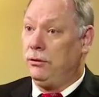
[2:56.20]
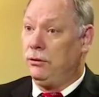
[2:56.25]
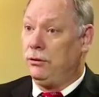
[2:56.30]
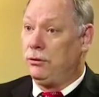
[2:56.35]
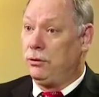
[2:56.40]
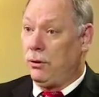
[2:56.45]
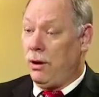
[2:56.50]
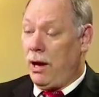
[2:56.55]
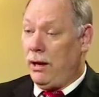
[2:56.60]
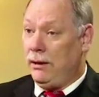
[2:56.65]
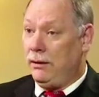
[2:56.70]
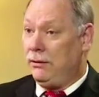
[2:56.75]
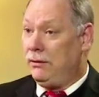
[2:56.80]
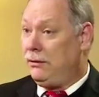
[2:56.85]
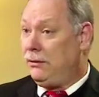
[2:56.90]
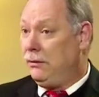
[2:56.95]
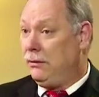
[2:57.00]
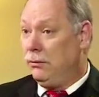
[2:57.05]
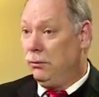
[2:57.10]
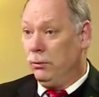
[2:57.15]
try to
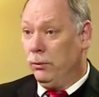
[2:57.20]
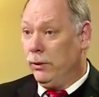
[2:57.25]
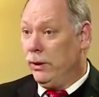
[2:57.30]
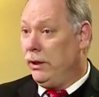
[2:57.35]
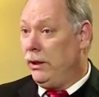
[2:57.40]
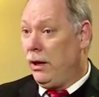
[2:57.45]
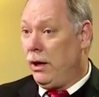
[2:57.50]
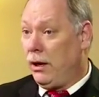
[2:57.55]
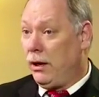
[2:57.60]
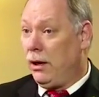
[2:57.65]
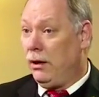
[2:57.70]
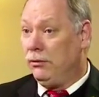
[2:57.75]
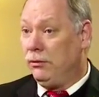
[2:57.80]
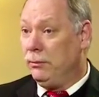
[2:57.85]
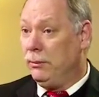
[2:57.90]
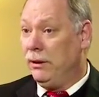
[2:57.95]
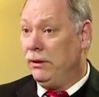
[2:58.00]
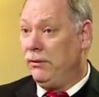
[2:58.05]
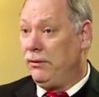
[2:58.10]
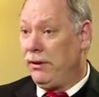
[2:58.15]
rid our
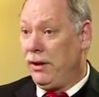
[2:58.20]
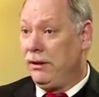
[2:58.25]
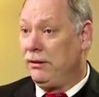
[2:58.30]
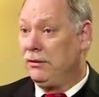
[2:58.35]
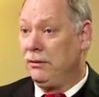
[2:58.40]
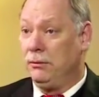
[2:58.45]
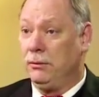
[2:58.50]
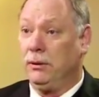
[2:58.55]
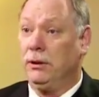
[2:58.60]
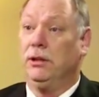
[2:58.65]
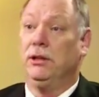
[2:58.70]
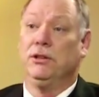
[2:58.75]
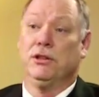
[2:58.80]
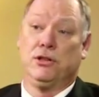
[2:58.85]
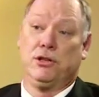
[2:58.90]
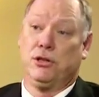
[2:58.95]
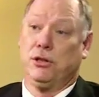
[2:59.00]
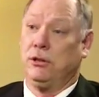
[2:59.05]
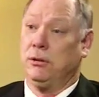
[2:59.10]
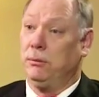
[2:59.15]
government of things that really
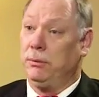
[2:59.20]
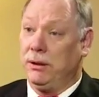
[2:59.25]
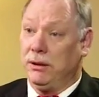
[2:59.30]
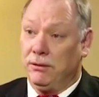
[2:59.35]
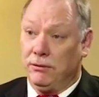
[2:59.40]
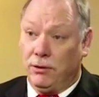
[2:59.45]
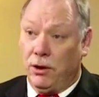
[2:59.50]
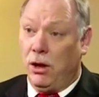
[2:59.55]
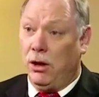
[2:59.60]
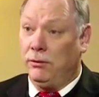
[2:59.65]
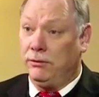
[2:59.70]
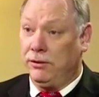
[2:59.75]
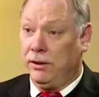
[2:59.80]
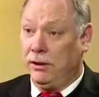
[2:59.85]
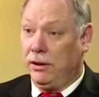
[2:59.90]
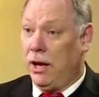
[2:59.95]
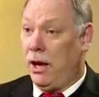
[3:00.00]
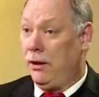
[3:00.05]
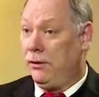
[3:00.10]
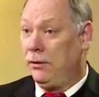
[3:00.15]
just shouldn't be involved
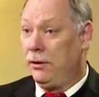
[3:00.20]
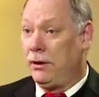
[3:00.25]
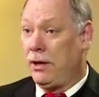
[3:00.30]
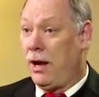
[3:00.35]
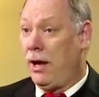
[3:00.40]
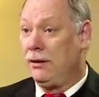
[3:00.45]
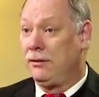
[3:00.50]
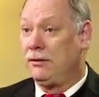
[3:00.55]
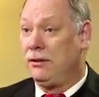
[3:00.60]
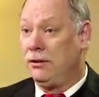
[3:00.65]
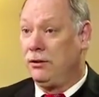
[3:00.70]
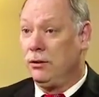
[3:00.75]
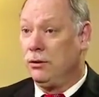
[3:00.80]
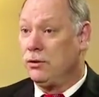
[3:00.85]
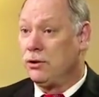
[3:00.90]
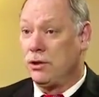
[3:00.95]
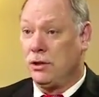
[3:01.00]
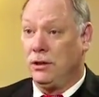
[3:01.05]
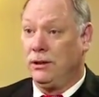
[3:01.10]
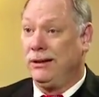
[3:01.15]
in, either
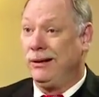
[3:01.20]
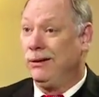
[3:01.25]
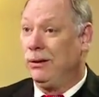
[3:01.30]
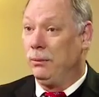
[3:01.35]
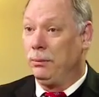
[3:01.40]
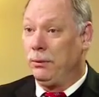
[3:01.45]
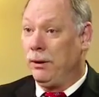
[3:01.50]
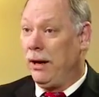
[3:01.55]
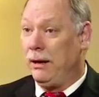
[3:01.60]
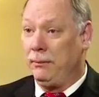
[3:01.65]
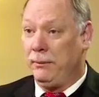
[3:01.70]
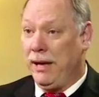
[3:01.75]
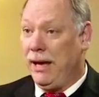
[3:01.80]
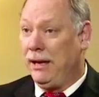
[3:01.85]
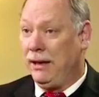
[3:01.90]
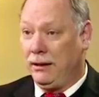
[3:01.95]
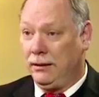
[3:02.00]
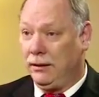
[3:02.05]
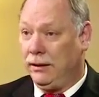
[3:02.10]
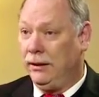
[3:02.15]
constitutionally
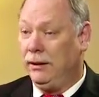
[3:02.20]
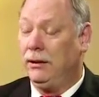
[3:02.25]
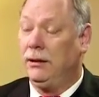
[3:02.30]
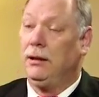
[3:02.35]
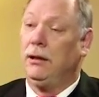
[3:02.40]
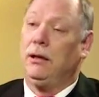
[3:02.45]
pragmatically.